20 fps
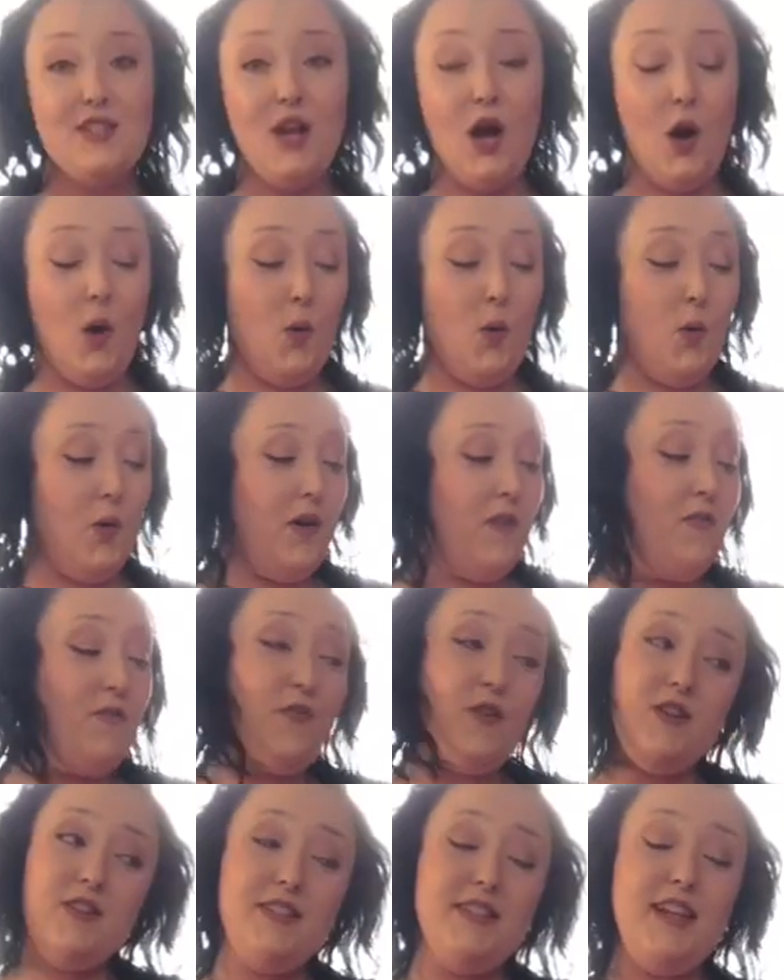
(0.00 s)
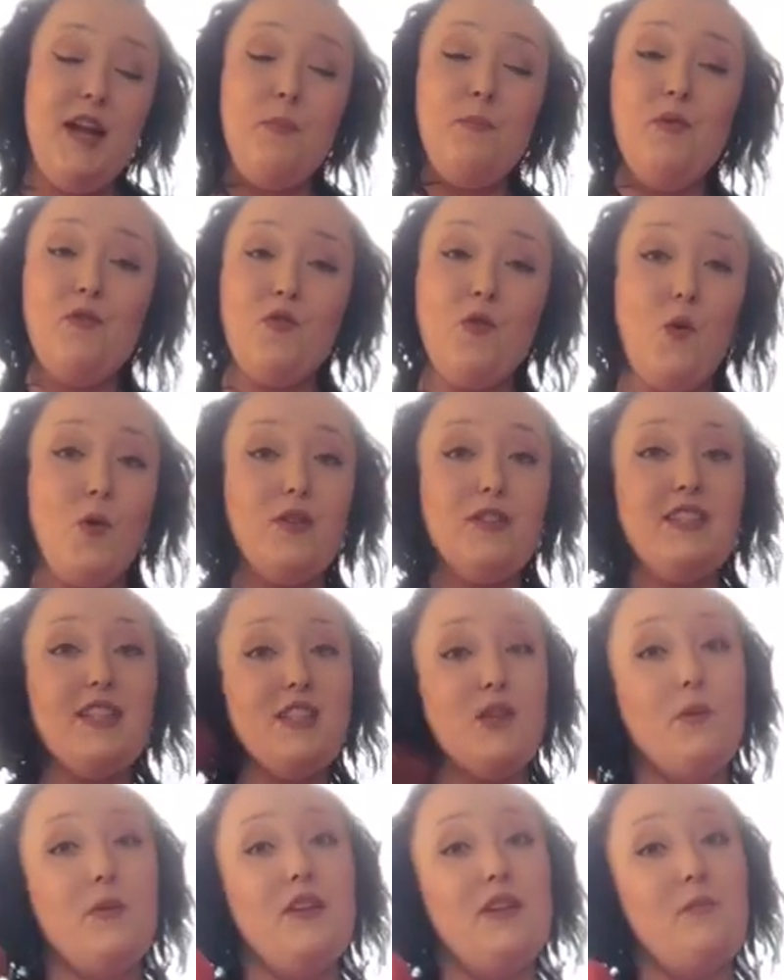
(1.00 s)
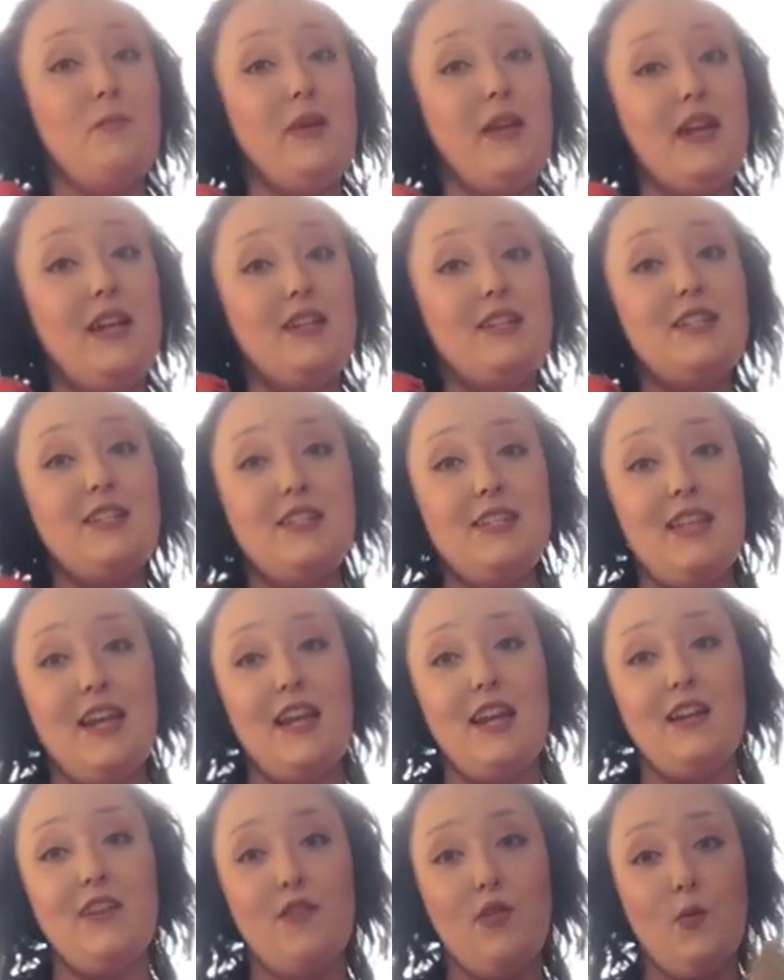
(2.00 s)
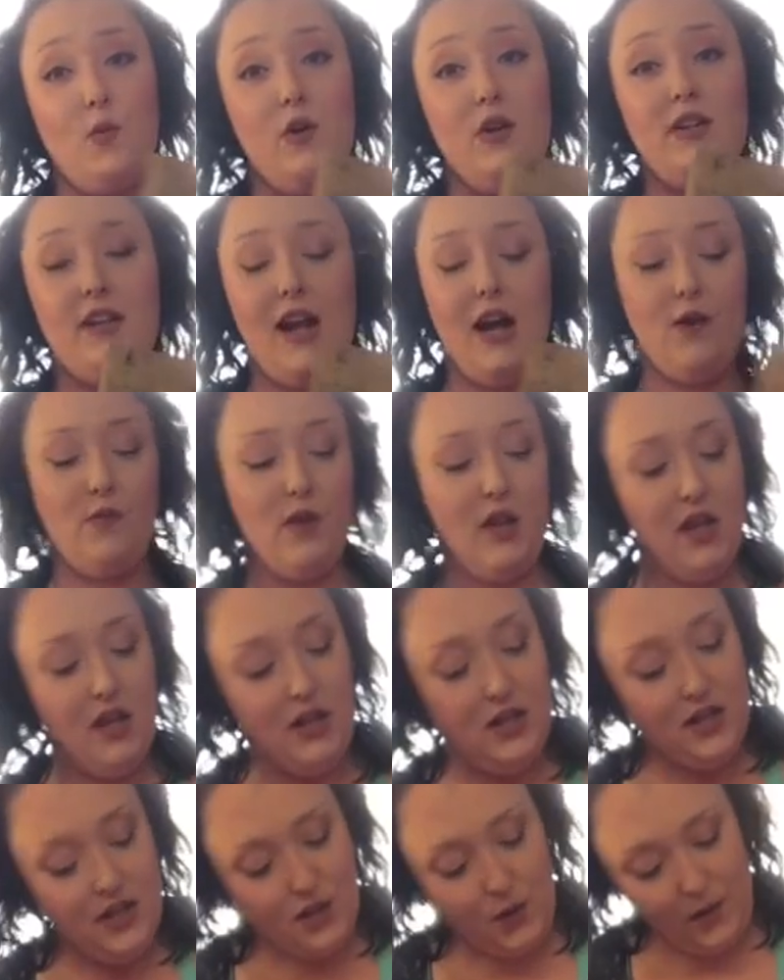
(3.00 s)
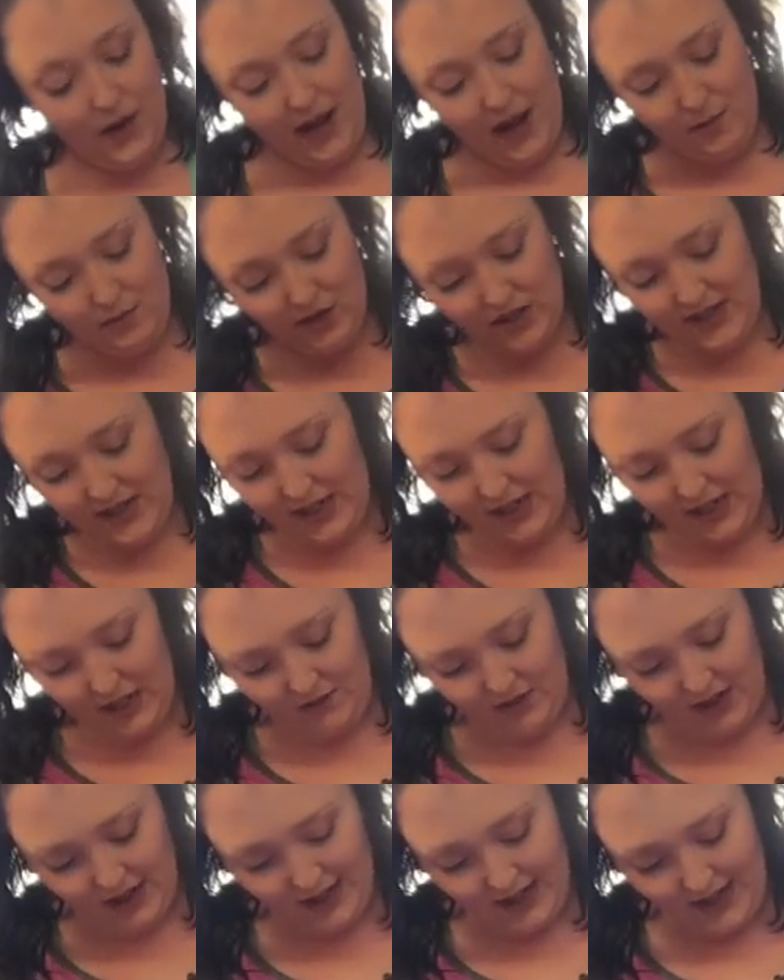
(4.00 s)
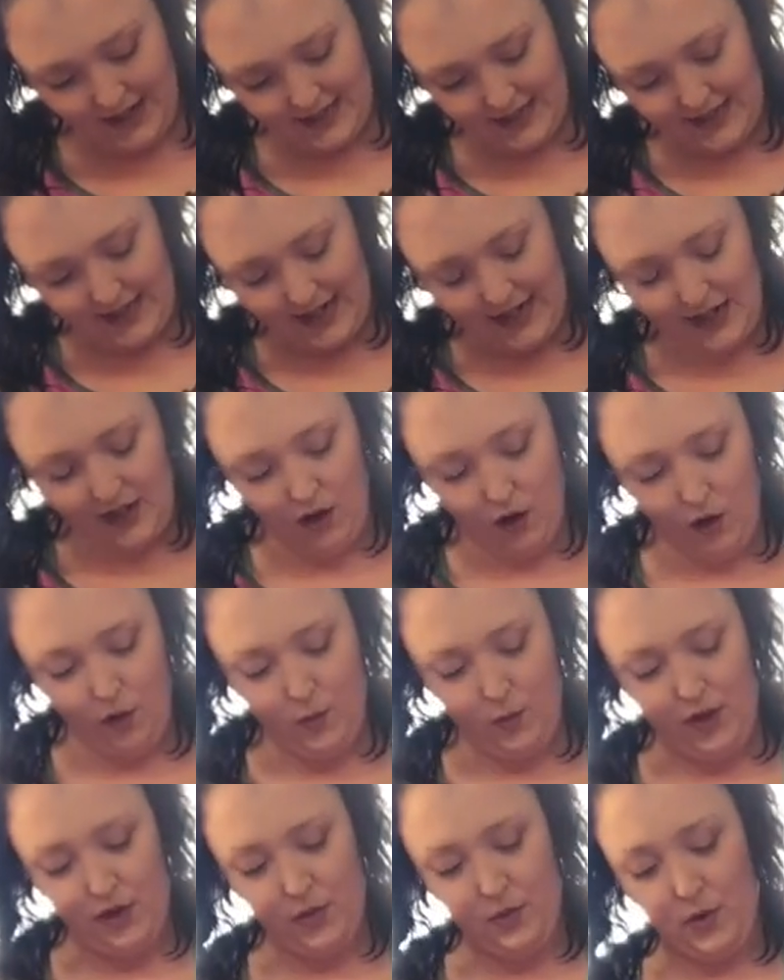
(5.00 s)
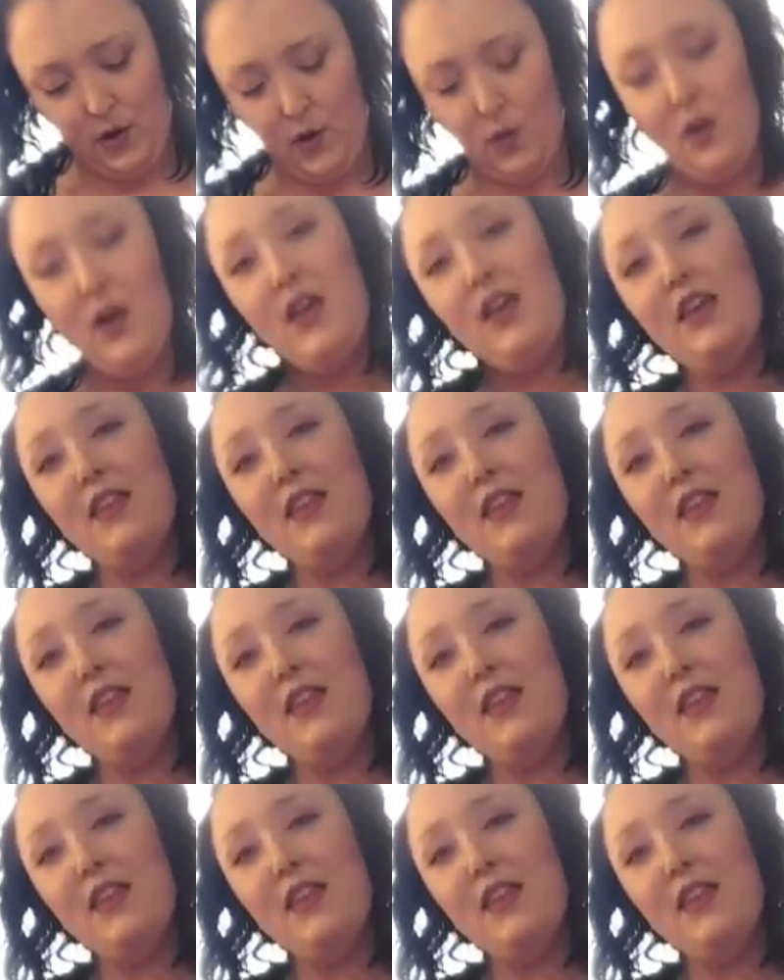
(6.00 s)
So, first step, of course, is going to to be to sand the wood down. So I am just going to give it a light sanding all the way through.